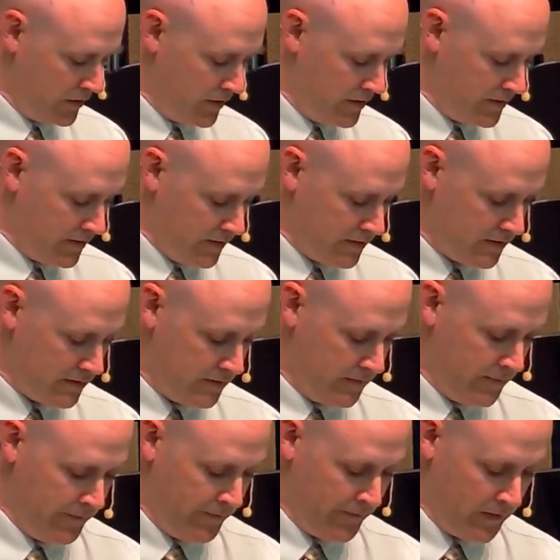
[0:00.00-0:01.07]

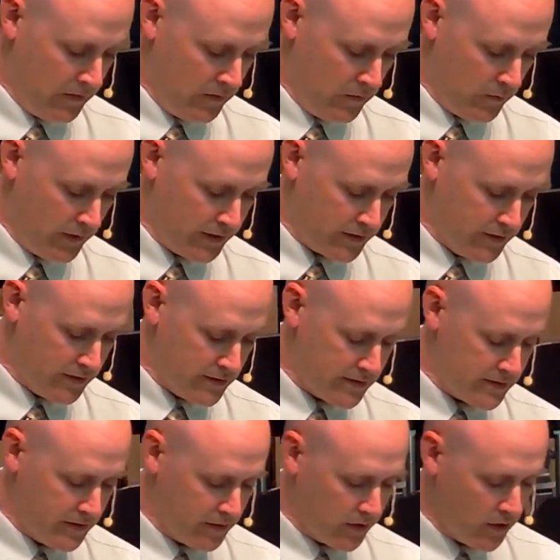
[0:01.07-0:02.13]
Jesus went into
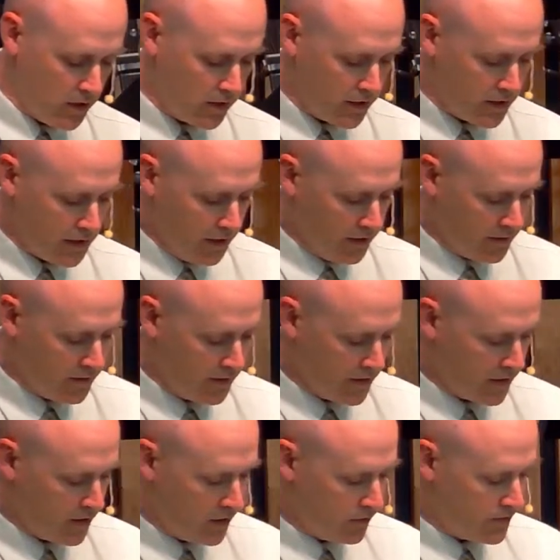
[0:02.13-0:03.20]
the synagogue again
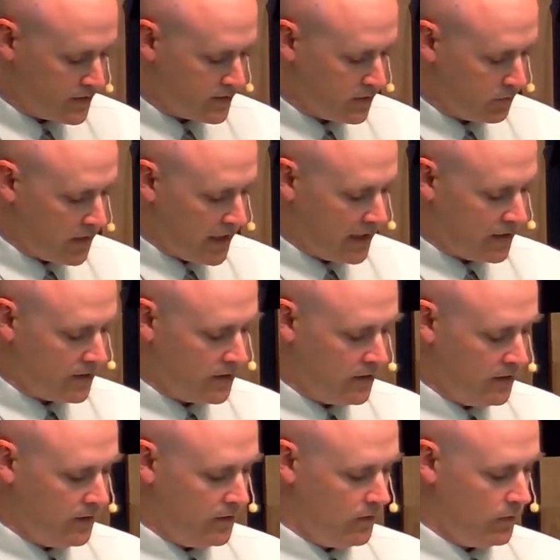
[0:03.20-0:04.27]
and noticed a man
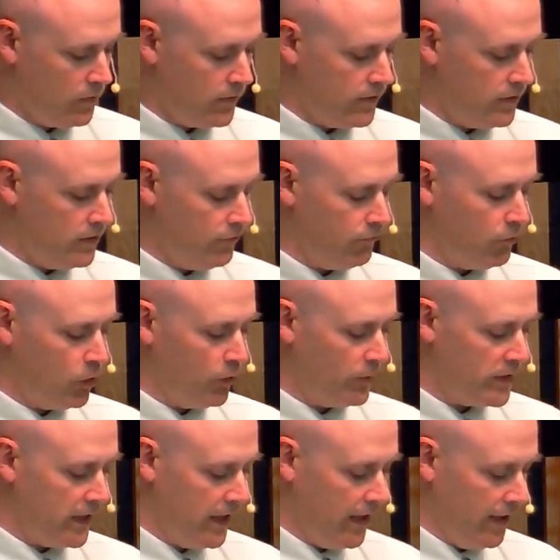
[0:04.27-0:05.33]
with a
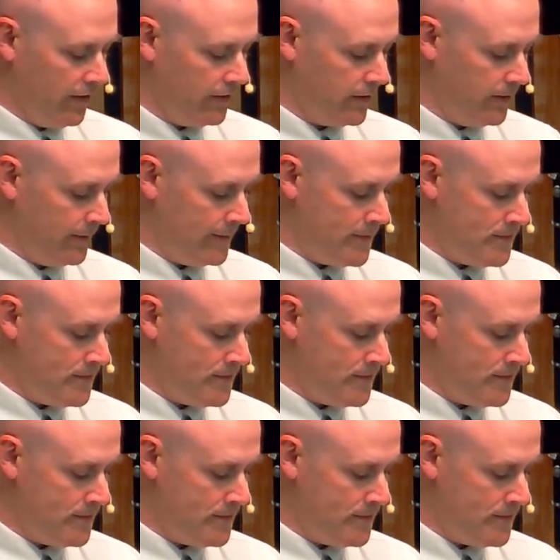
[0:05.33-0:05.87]
deformed hand.